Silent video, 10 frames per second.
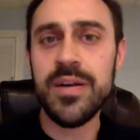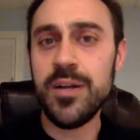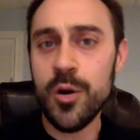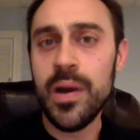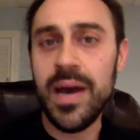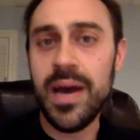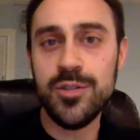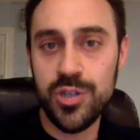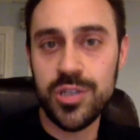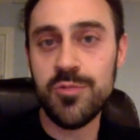and go ahead and
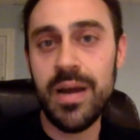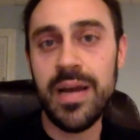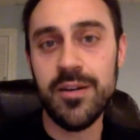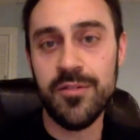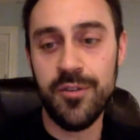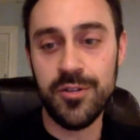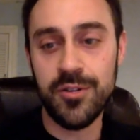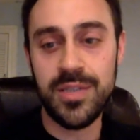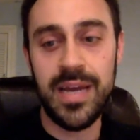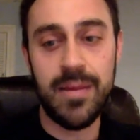just write your
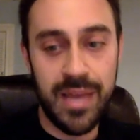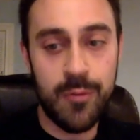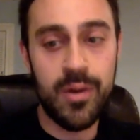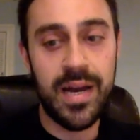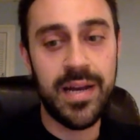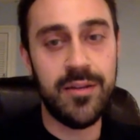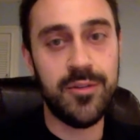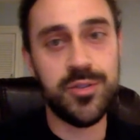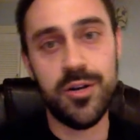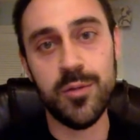first name. That way I can
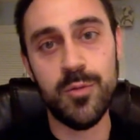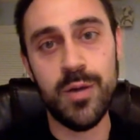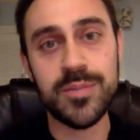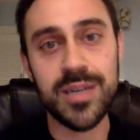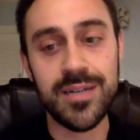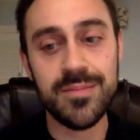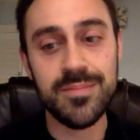use it on the website.